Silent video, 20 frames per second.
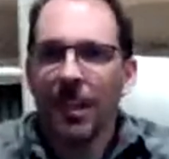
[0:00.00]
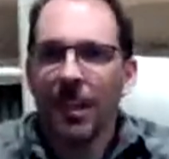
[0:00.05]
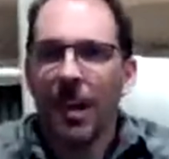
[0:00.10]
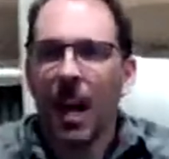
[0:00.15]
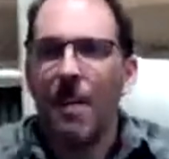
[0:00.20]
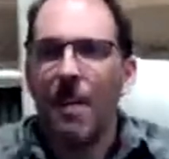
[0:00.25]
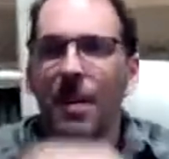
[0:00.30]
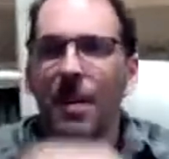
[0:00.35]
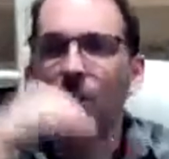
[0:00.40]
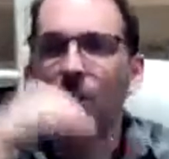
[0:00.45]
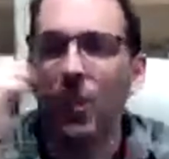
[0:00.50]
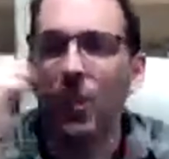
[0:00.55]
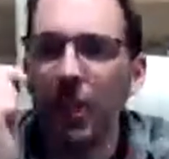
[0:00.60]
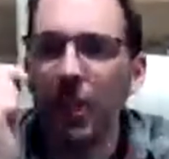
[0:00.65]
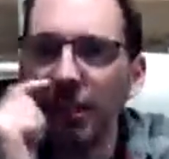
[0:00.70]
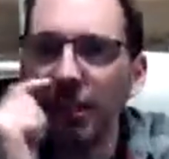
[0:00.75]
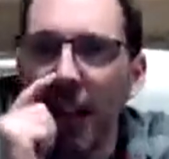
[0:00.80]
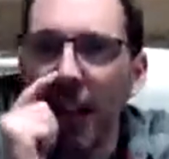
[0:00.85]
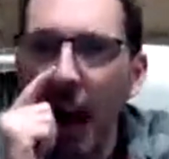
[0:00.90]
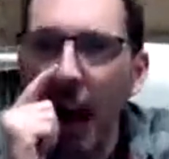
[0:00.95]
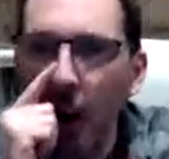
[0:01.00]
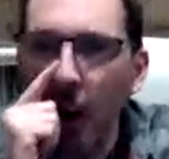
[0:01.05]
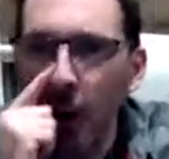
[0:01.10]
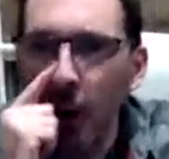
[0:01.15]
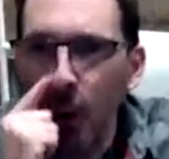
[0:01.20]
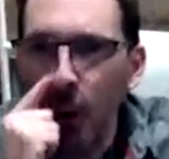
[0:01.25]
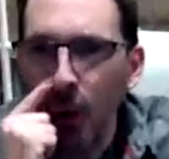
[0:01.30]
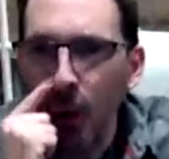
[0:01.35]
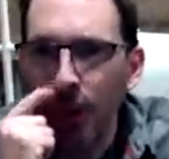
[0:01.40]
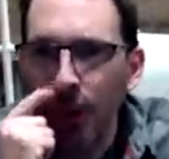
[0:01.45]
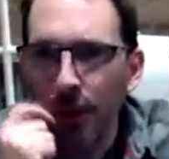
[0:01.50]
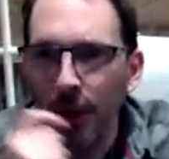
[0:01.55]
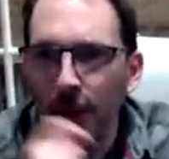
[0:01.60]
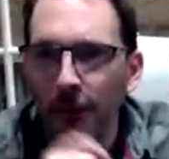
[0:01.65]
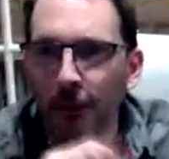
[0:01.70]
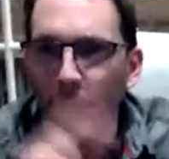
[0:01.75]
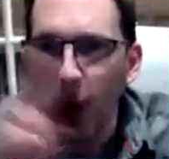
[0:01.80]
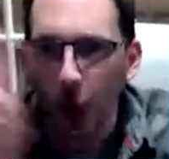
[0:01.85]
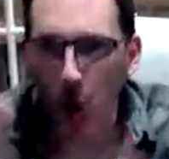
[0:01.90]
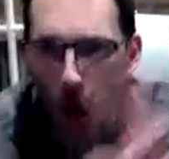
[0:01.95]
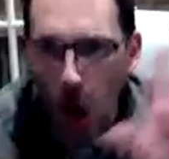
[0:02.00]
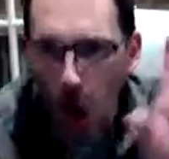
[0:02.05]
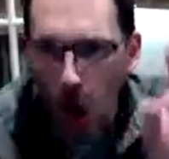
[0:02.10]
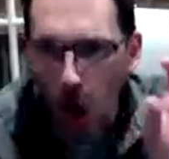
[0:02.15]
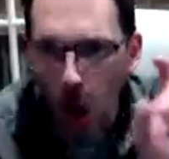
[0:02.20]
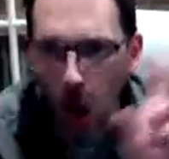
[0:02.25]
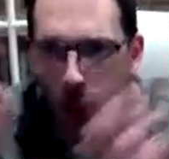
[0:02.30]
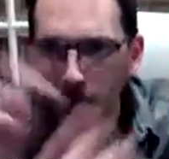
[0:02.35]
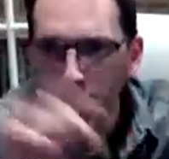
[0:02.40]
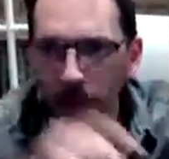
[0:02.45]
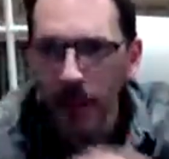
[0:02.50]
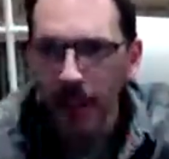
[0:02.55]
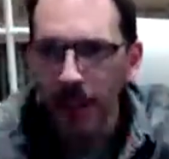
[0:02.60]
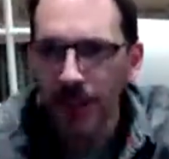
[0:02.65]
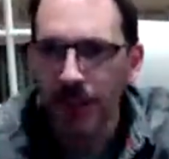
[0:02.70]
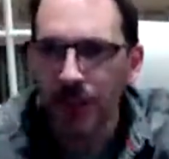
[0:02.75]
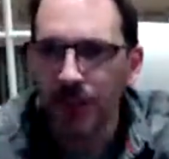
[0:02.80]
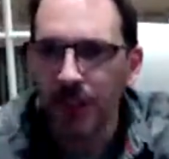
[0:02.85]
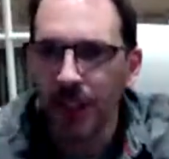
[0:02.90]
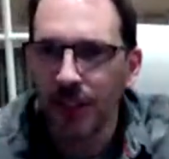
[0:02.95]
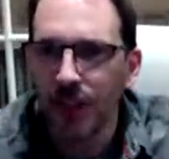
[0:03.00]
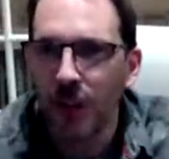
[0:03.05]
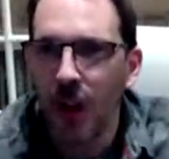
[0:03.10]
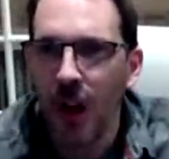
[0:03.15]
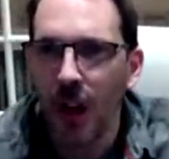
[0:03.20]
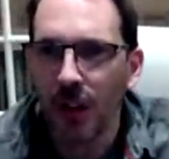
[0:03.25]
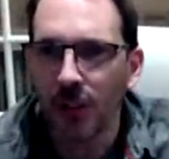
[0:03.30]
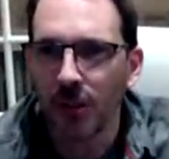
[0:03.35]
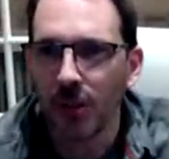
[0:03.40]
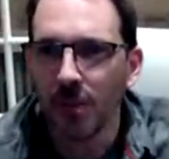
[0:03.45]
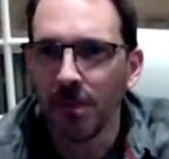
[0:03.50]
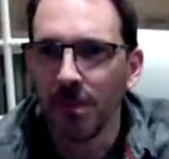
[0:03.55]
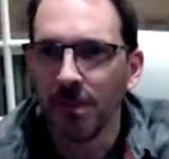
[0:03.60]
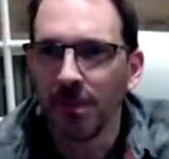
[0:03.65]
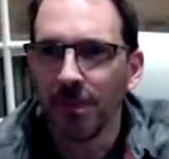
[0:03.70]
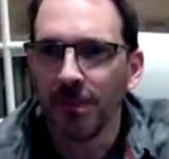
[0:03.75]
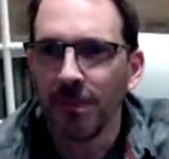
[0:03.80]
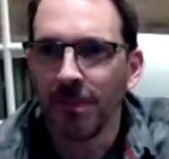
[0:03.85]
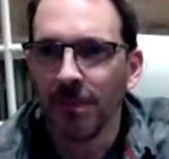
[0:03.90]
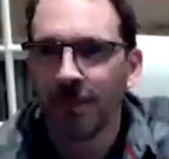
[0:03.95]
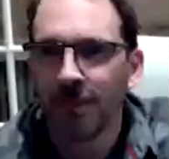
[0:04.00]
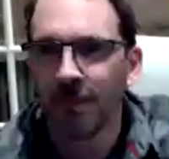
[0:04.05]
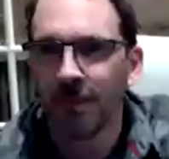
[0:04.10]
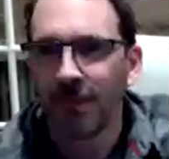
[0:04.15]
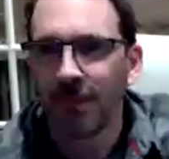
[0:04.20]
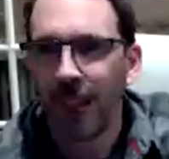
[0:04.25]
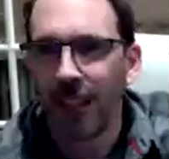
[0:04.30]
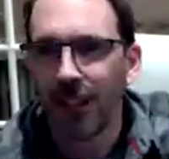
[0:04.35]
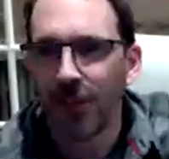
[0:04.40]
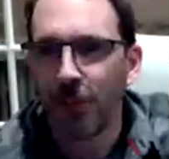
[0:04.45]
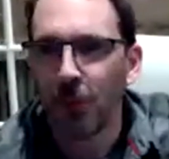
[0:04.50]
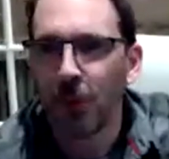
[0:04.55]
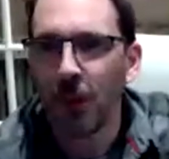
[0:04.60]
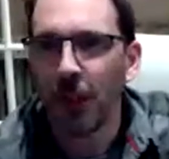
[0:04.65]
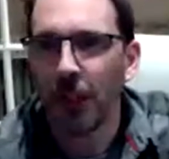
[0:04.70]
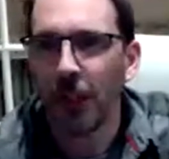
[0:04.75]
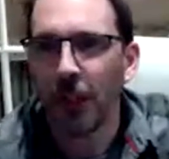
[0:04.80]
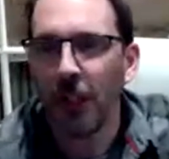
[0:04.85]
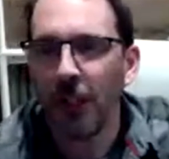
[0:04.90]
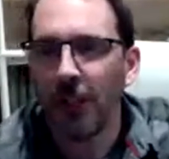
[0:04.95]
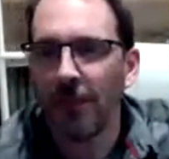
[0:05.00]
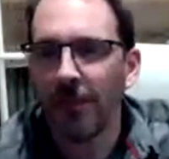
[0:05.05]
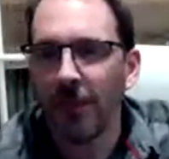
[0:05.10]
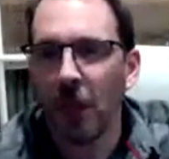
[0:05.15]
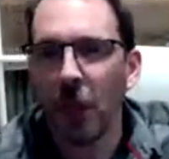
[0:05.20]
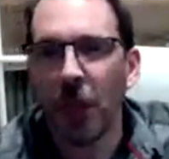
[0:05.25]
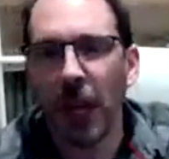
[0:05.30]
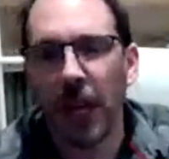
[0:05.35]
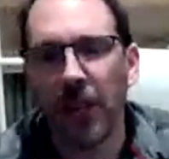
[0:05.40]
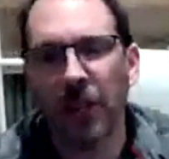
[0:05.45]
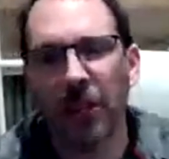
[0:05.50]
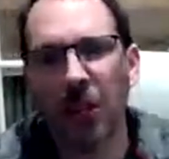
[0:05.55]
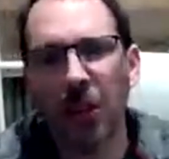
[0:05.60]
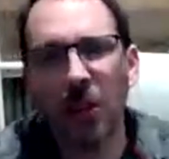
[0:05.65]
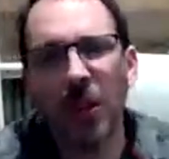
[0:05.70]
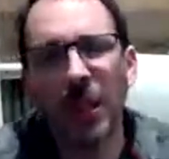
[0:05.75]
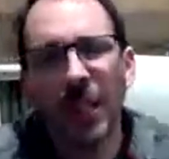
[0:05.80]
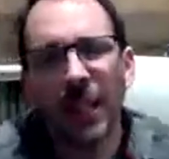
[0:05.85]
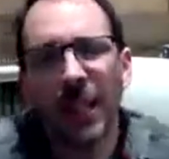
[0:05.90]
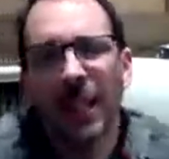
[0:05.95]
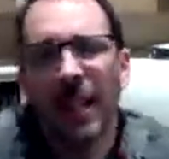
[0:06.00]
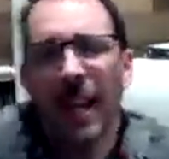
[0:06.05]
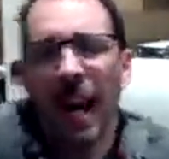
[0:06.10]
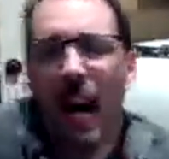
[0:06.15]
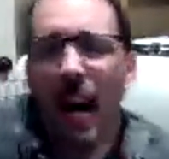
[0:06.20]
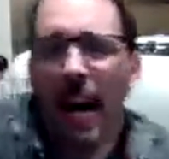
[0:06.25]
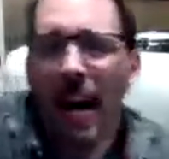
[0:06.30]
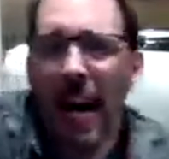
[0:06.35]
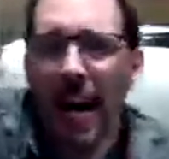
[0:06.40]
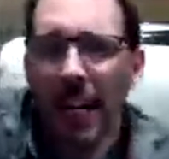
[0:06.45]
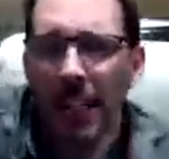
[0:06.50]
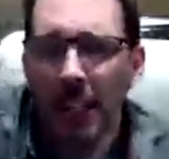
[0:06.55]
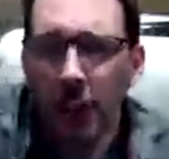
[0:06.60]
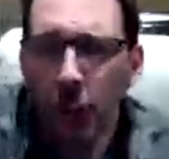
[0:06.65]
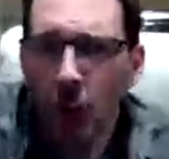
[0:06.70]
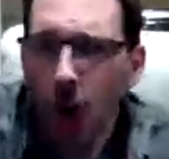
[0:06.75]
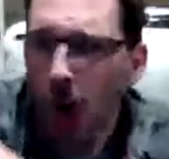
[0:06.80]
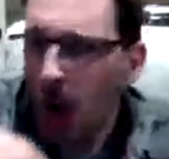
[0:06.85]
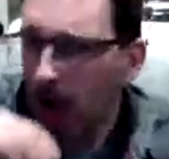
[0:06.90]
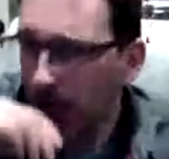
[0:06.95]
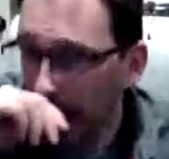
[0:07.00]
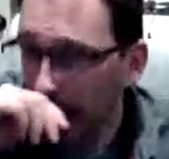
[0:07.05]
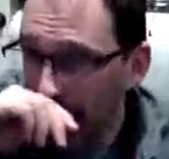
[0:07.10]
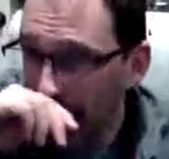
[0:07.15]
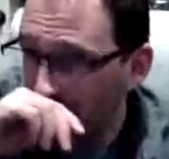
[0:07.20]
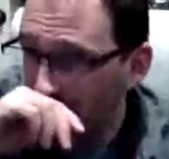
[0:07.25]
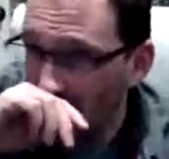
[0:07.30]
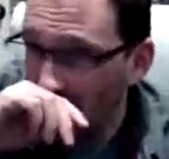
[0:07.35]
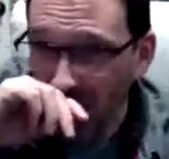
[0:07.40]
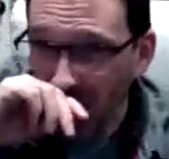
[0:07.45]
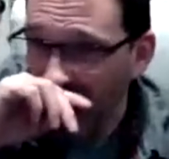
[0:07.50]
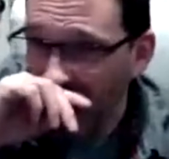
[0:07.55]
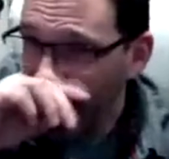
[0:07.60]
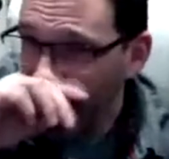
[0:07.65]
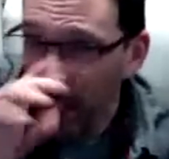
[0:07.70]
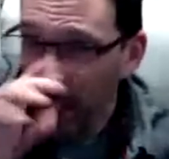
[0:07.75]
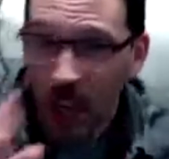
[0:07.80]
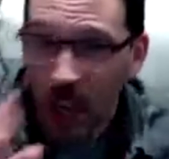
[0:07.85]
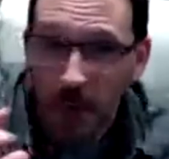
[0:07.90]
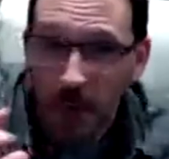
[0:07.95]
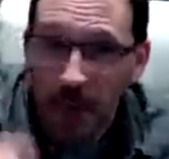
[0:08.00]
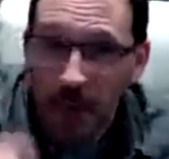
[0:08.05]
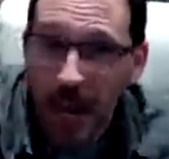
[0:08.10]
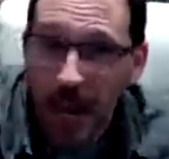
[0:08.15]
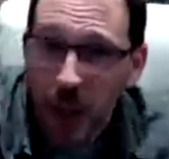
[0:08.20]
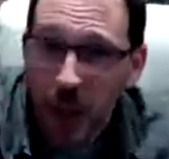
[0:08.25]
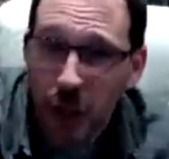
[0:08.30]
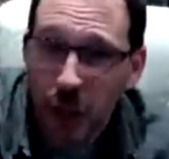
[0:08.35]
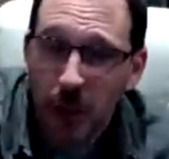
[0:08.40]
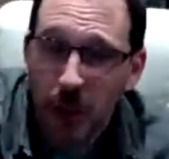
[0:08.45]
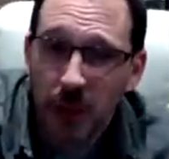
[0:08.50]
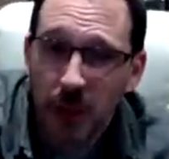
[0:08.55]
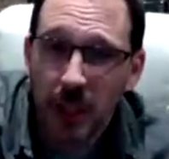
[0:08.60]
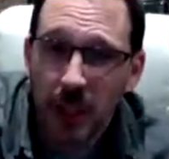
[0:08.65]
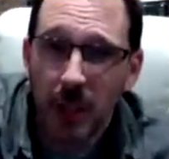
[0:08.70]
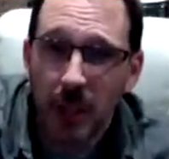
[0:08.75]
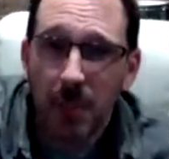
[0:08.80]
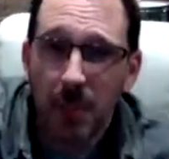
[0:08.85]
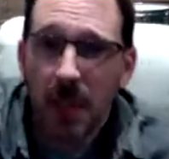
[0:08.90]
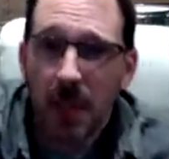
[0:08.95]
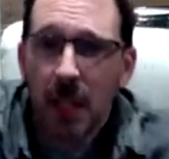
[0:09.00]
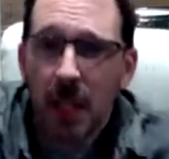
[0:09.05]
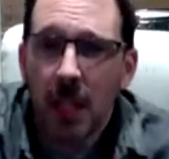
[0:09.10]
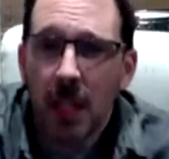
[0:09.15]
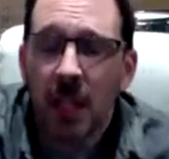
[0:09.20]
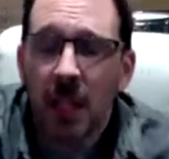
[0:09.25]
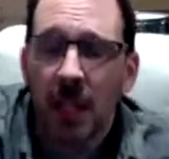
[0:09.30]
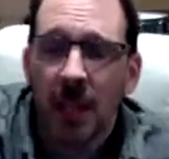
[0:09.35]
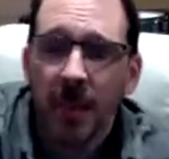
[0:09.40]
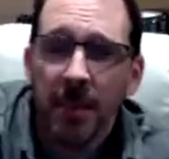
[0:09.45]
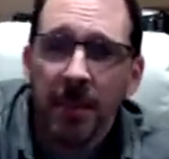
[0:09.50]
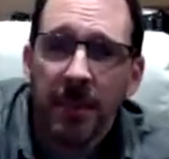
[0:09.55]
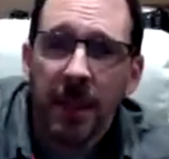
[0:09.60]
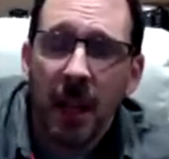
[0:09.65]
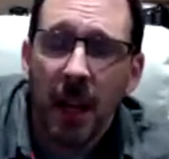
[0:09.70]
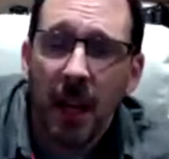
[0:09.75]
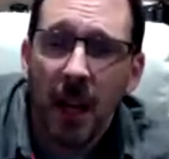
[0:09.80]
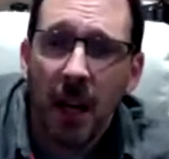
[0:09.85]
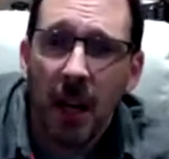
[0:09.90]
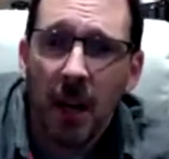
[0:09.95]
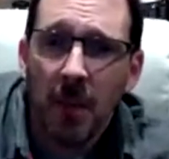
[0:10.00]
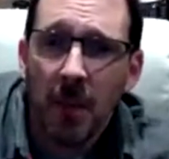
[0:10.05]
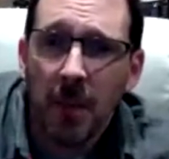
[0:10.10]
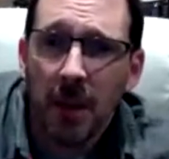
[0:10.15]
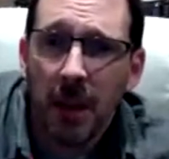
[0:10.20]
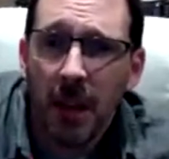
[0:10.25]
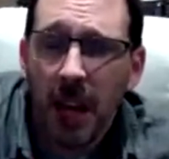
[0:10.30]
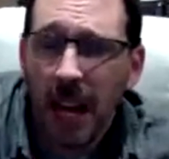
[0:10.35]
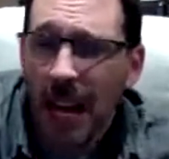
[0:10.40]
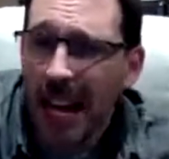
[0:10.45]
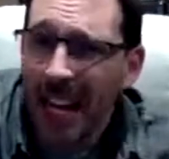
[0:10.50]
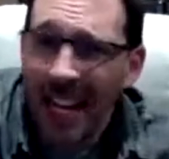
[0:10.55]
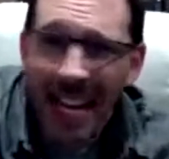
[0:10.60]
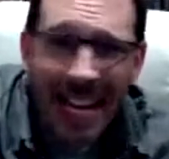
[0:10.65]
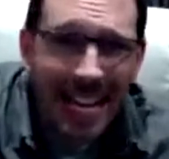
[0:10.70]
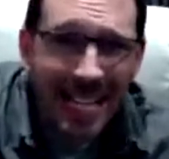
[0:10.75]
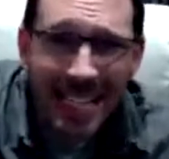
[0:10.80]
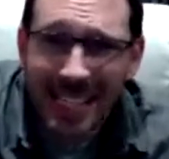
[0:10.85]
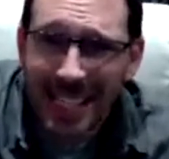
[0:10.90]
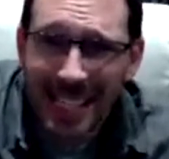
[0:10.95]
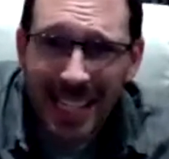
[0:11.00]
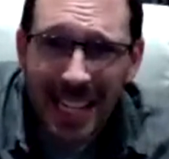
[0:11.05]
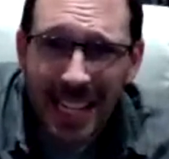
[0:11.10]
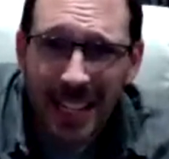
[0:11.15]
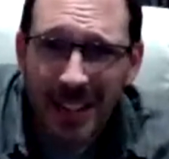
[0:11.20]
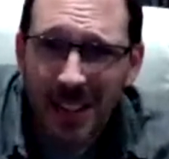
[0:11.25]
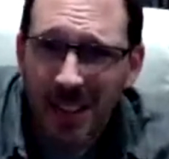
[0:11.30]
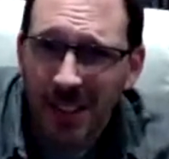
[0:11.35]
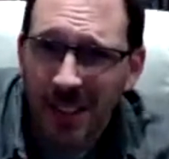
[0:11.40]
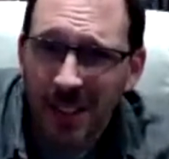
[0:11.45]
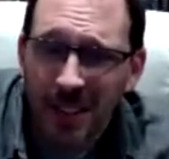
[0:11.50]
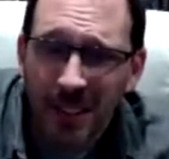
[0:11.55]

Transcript: All right, Missy, you live an hour north of home. That's awesome. That's really good. Okay, so I had a guitar class all lined up, and actually it was going to be, I had 8 seats.